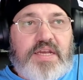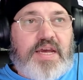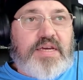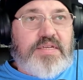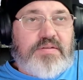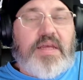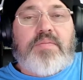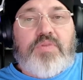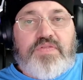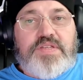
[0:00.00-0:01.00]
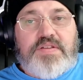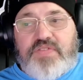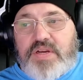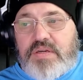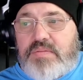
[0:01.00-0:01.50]
I like movies and
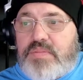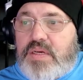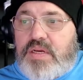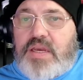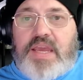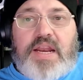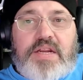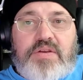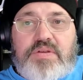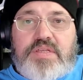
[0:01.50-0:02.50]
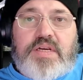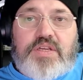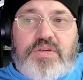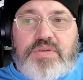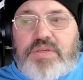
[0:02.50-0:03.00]
film. Can I do this on
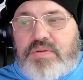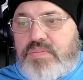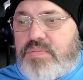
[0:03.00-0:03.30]
YouTube?